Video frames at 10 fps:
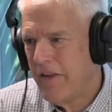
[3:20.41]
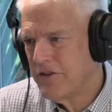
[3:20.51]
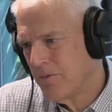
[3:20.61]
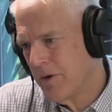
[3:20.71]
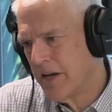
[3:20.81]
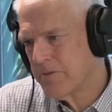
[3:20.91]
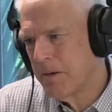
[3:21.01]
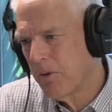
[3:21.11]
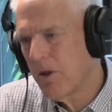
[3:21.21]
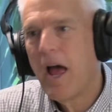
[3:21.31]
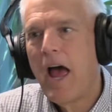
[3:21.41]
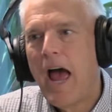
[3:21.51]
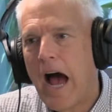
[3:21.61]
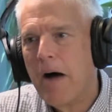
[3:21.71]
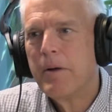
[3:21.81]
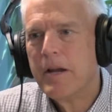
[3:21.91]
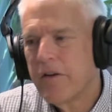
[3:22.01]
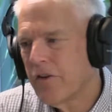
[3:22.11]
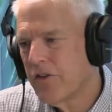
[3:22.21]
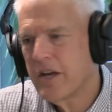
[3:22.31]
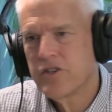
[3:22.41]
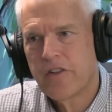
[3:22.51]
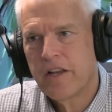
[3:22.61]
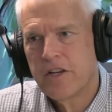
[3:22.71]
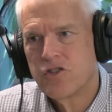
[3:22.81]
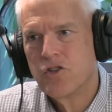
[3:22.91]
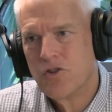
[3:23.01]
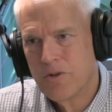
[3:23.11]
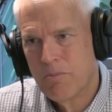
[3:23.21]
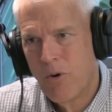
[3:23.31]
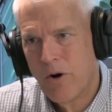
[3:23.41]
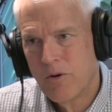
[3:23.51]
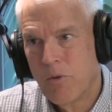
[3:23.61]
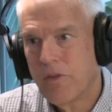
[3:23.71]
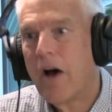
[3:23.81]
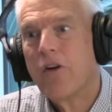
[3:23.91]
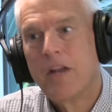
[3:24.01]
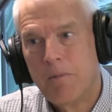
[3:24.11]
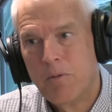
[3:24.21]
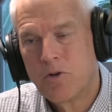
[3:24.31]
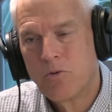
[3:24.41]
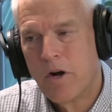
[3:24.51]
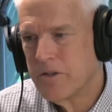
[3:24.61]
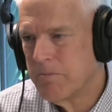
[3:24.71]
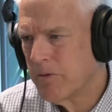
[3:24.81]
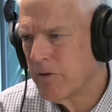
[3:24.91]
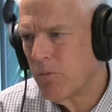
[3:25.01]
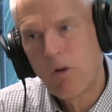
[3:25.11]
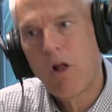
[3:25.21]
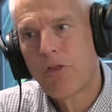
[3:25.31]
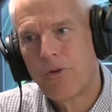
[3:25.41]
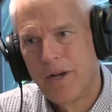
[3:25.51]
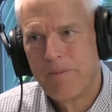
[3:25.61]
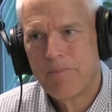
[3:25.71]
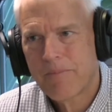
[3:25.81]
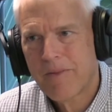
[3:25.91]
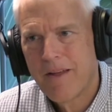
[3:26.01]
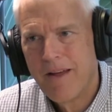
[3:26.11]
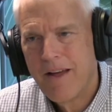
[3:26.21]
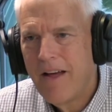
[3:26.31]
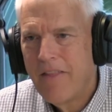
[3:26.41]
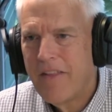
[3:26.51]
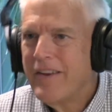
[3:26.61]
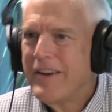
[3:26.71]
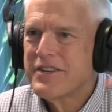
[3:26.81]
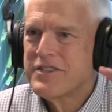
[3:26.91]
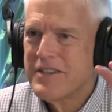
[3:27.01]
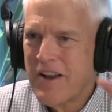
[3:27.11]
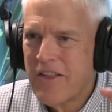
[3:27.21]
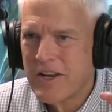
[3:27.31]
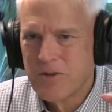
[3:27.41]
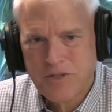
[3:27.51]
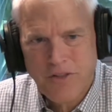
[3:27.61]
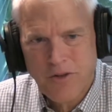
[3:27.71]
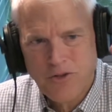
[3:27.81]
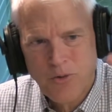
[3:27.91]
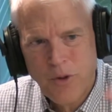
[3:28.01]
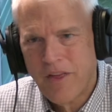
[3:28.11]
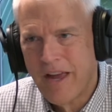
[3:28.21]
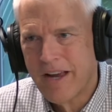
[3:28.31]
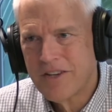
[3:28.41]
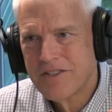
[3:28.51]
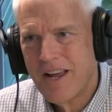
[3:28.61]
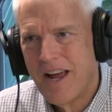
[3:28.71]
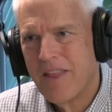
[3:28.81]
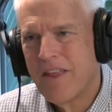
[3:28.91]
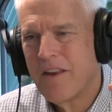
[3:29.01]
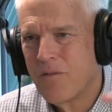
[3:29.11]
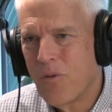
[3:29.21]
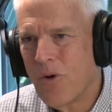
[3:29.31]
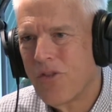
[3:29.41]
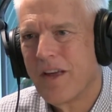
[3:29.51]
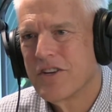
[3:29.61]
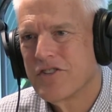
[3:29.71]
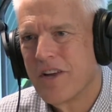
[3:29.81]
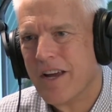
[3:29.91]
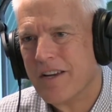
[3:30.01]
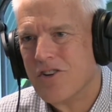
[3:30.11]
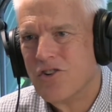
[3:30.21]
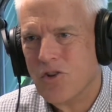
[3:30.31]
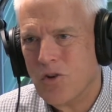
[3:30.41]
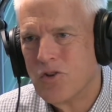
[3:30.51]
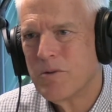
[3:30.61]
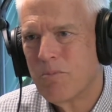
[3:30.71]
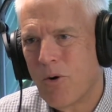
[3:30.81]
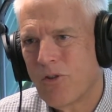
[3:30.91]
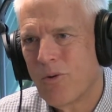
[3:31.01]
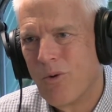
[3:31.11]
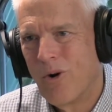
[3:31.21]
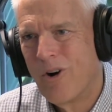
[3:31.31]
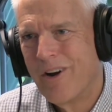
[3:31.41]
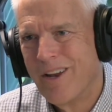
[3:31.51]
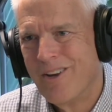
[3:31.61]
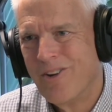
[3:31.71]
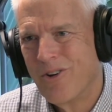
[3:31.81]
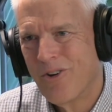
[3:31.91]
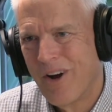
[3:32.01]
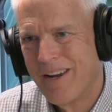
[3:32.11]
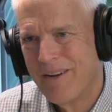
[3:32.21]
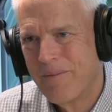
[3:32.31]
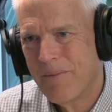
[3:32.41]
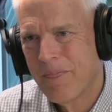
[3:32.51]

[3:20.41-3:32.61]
And they would ask people, how many other things on that list do you support? Without naming which ones. People said, well, all 3. Then they did another list which had those 3 things, and then their 4th thing saying, do you support the war in Ukraine?